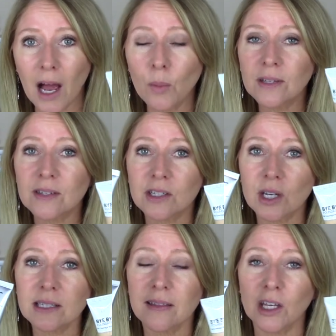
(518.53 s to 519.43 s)
I would
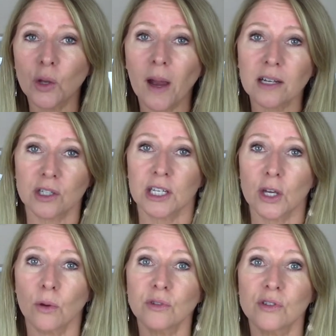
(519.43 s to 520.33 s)
suggest that you actually
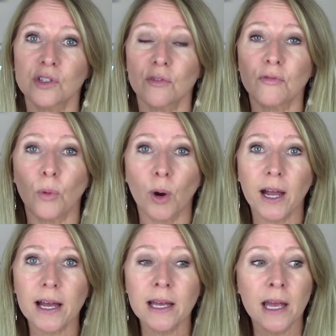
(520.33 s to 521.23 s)
go to
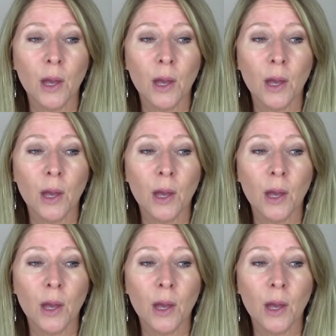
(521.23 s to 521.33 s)
Sephora